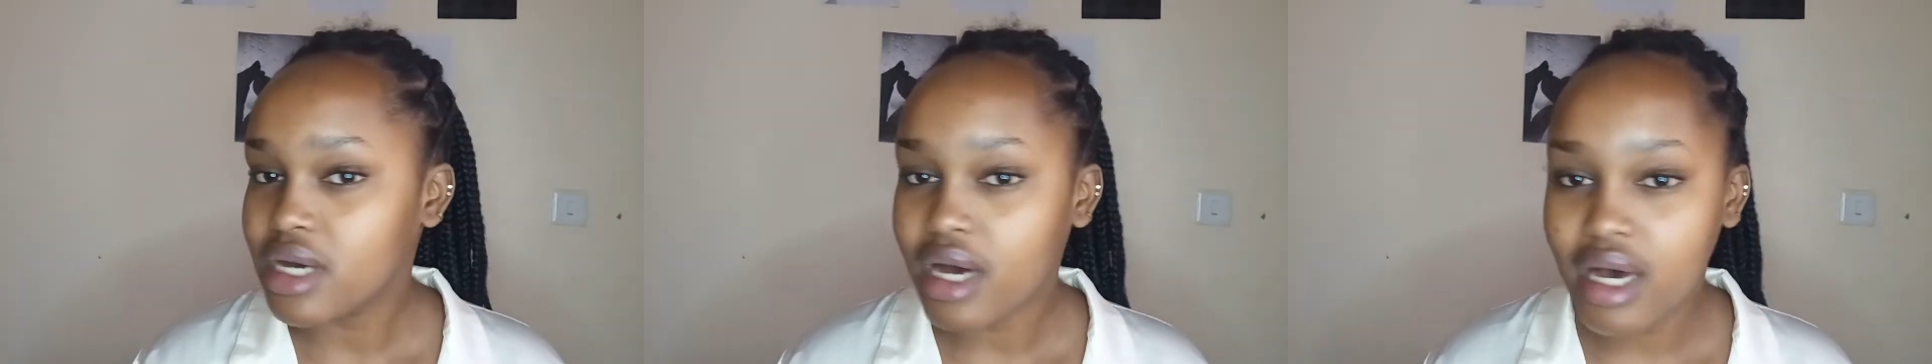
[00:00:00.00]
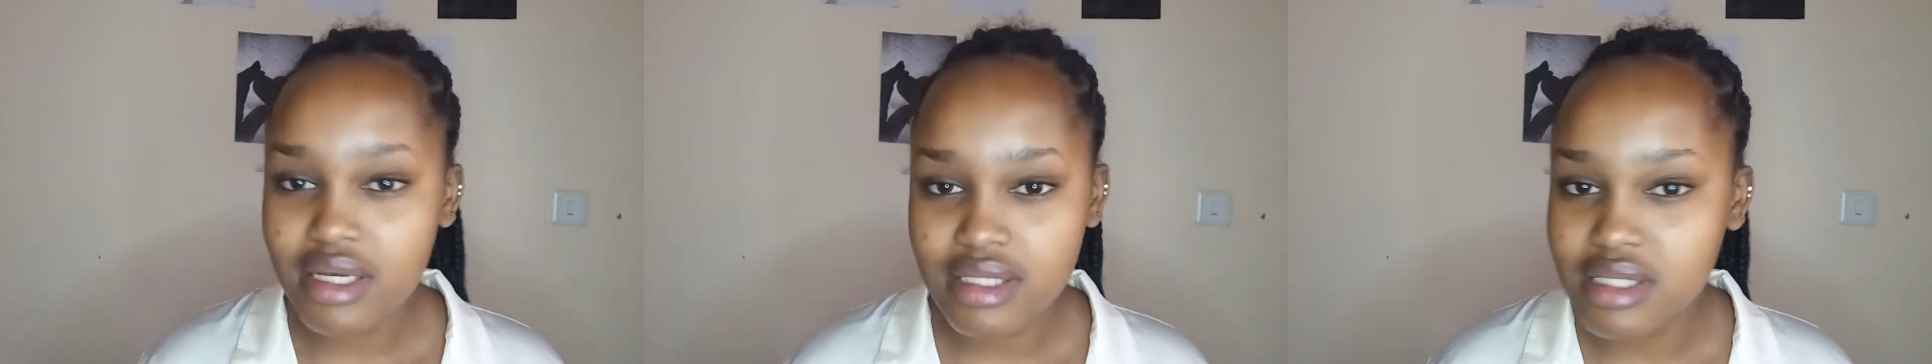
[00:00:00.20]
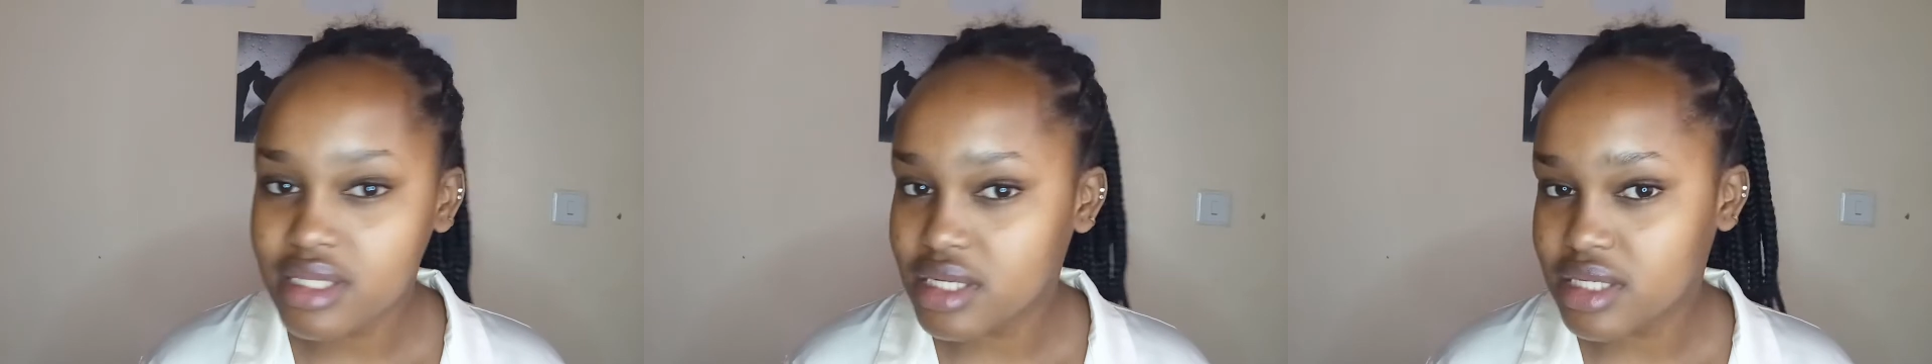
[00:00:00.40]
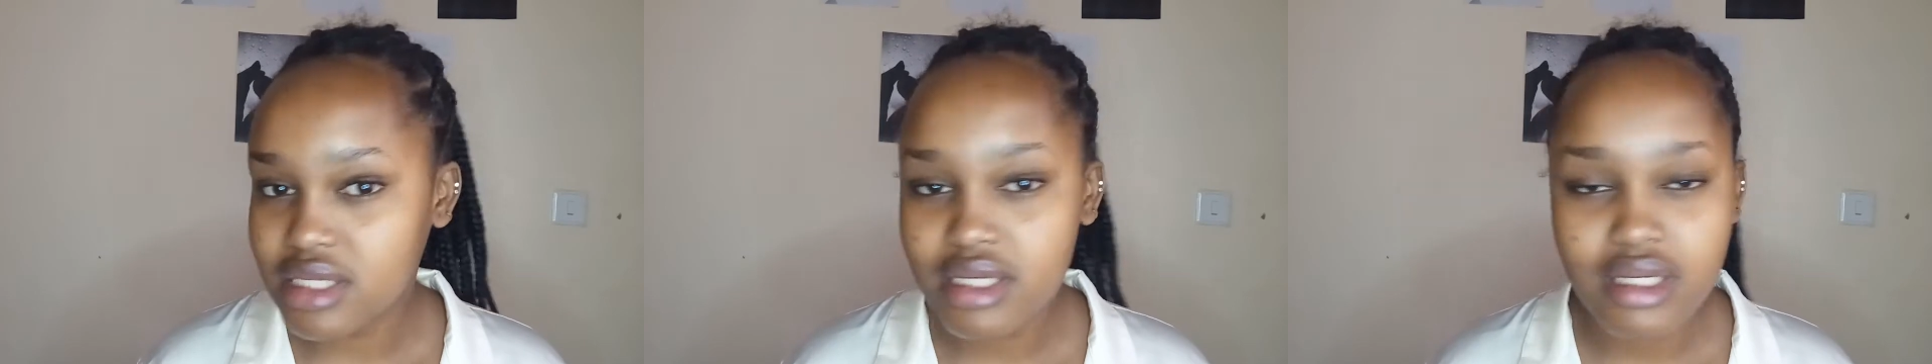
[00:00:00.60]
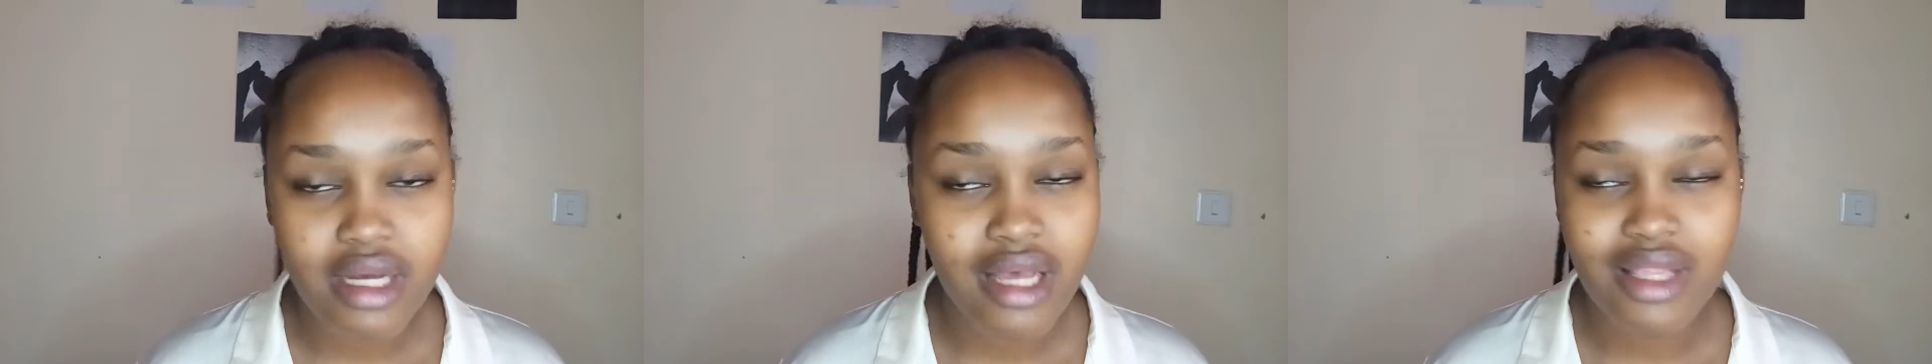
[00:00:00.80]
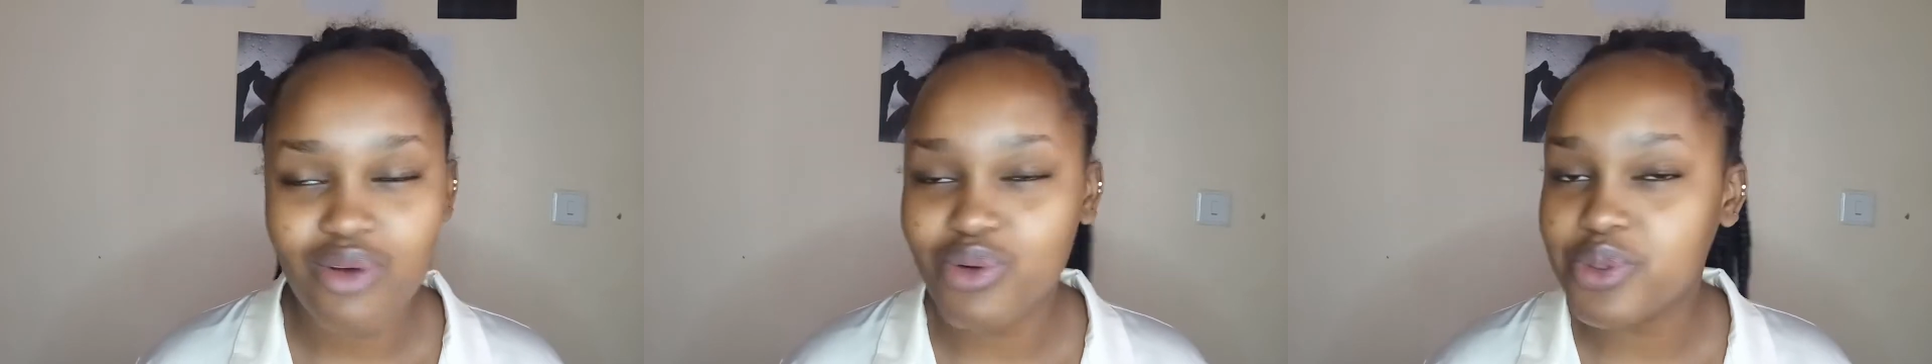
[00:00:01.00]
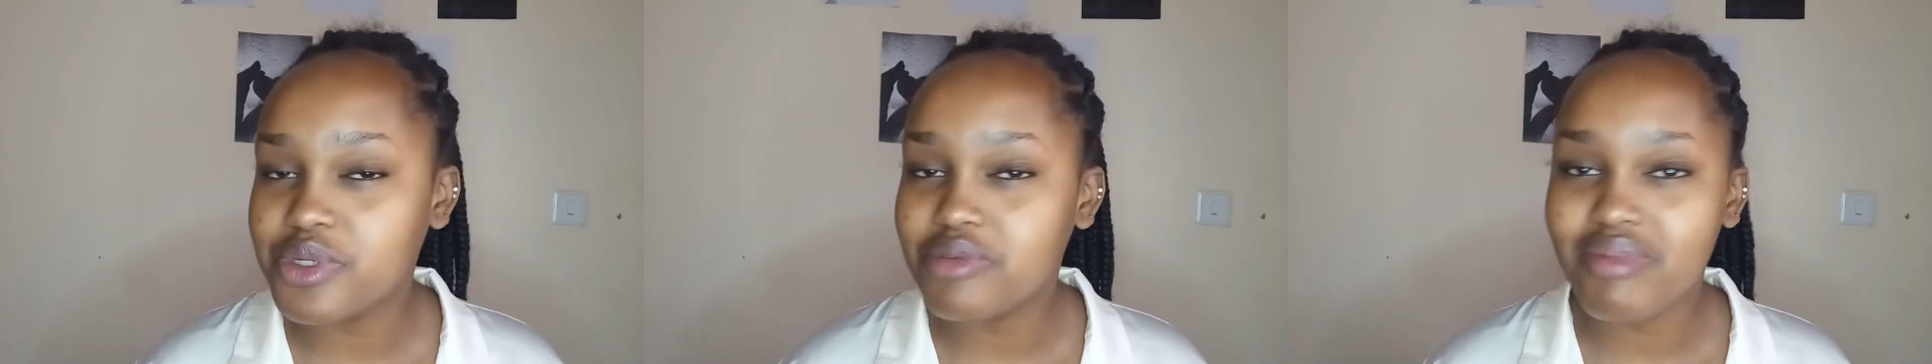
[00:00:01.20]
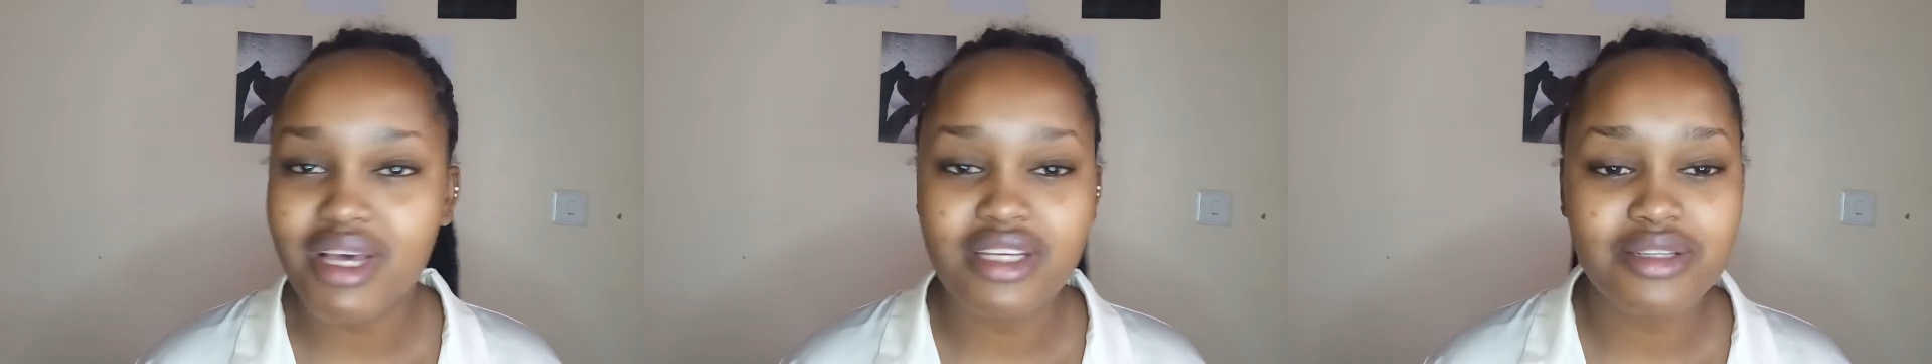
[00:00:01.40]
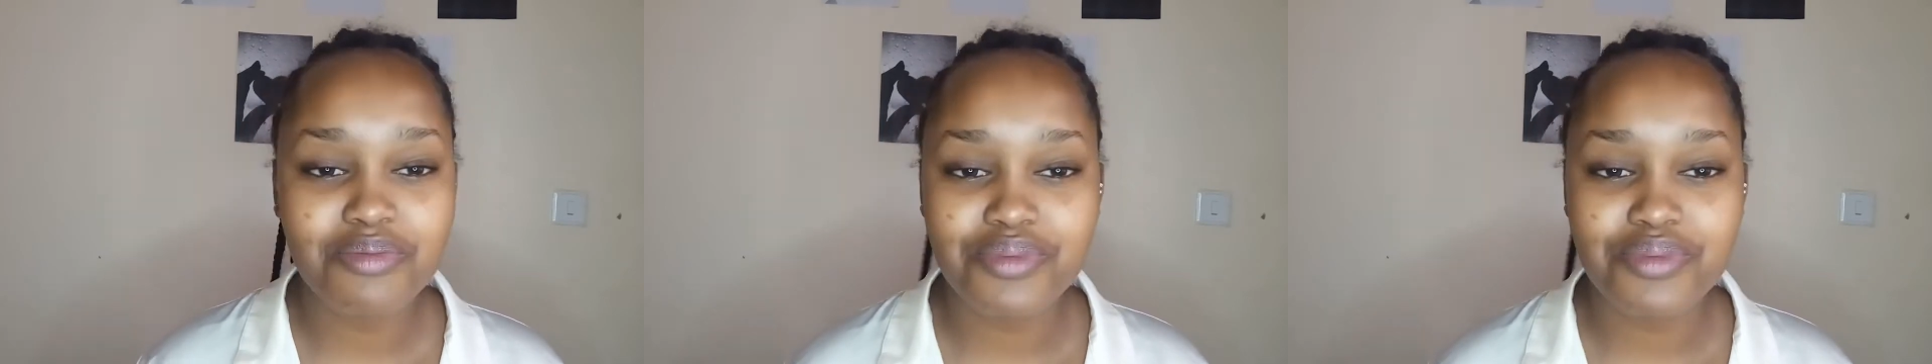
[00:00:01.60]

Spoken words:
as neat and they won't be as